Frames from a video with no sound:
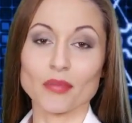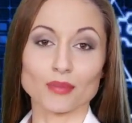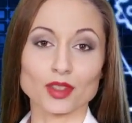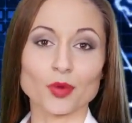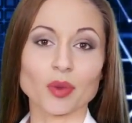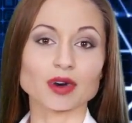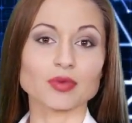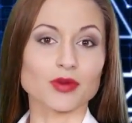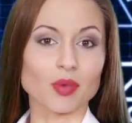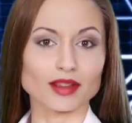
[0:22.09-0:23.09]
you are
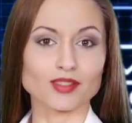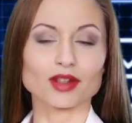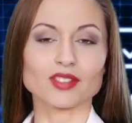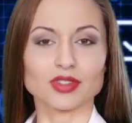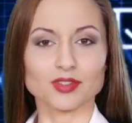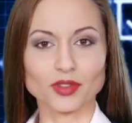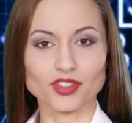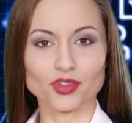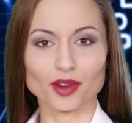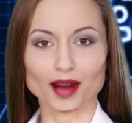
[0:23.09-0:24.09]
requested to
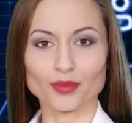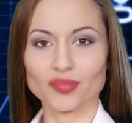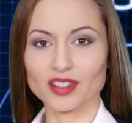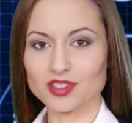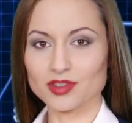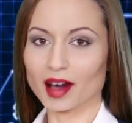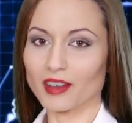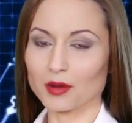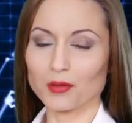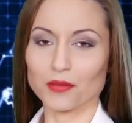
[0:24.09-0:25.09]
subscribe this
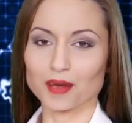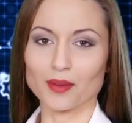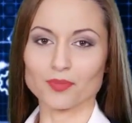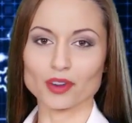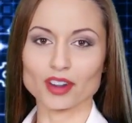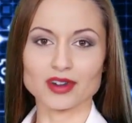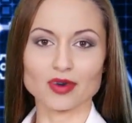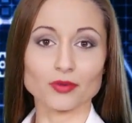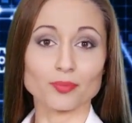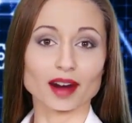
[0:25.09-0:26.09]
channel and click
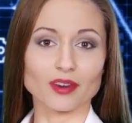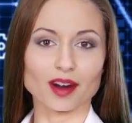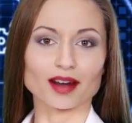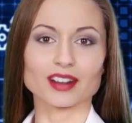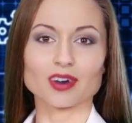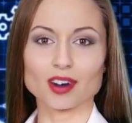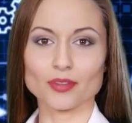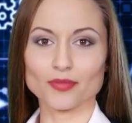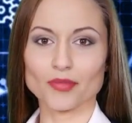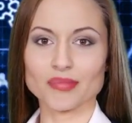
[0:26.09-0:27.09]
on bell
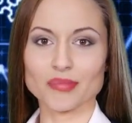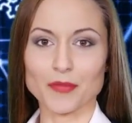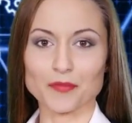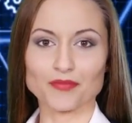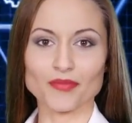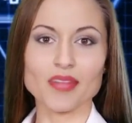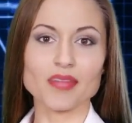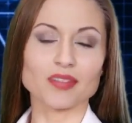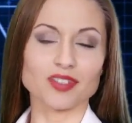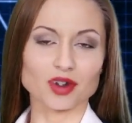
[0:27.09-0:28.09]
icon
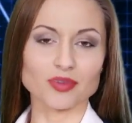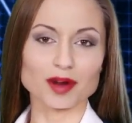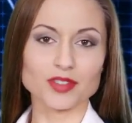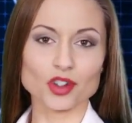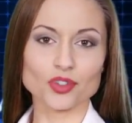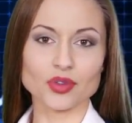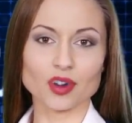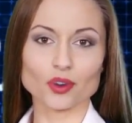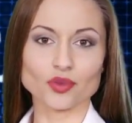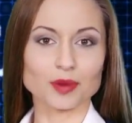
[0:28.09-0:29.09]
so that you do
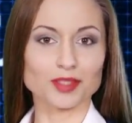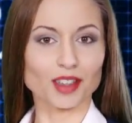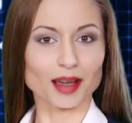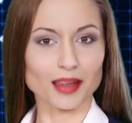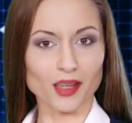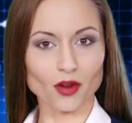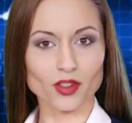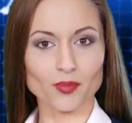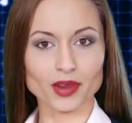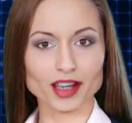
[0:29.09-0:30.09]
not miss any
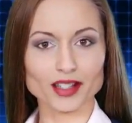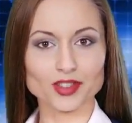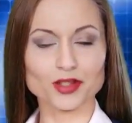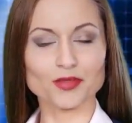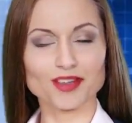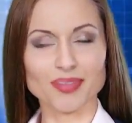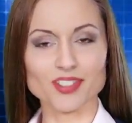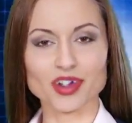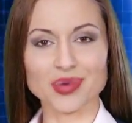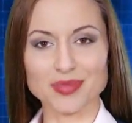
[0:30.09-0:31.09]
notification of new